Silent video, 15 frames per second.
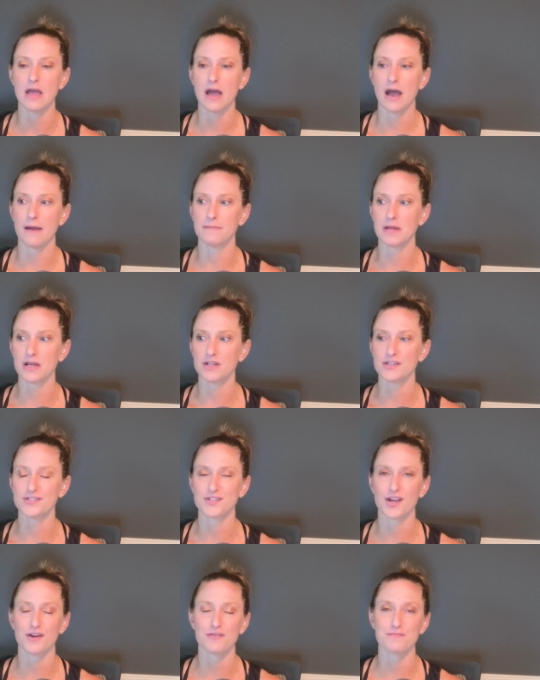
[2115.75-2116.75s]
I'm not going to
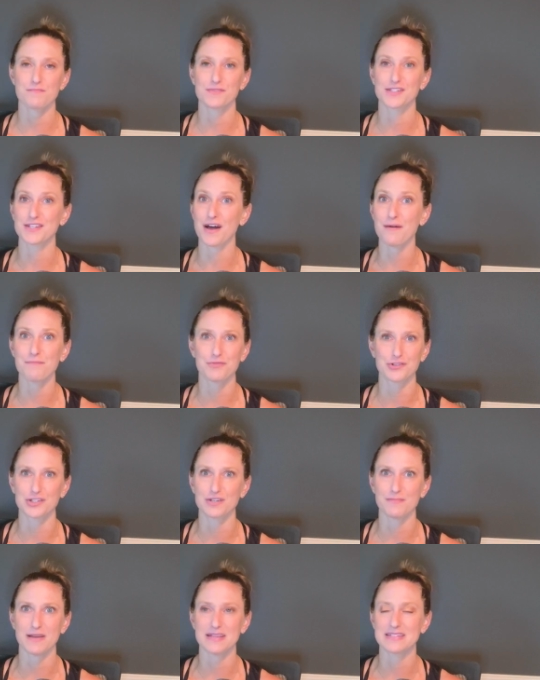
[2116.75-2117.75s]
start stop pushing
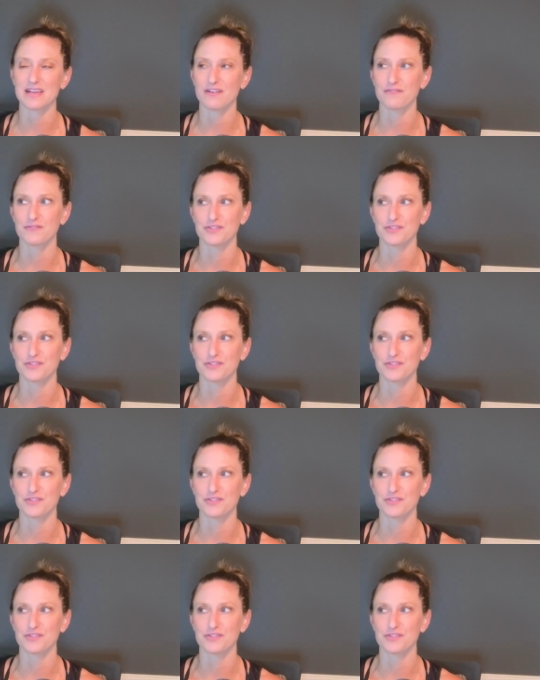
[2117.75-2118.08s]
myself